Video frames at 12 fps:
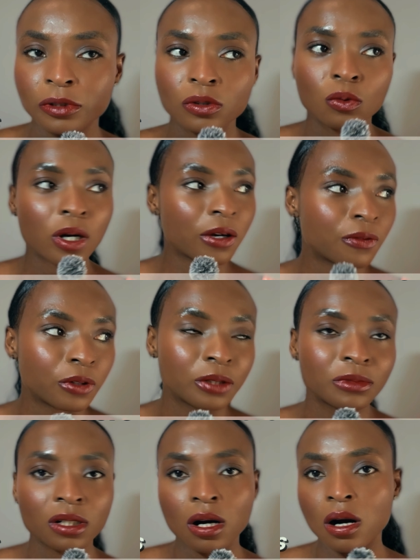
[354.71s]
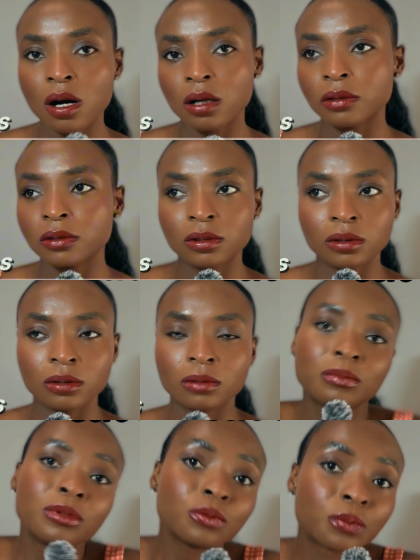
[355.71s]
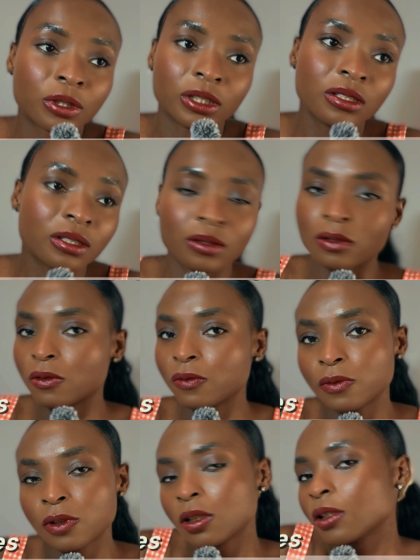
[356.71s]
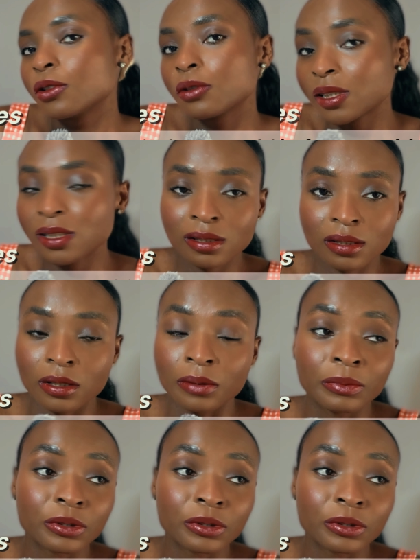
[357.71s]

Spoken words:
So wireframes are the blueprint of your system.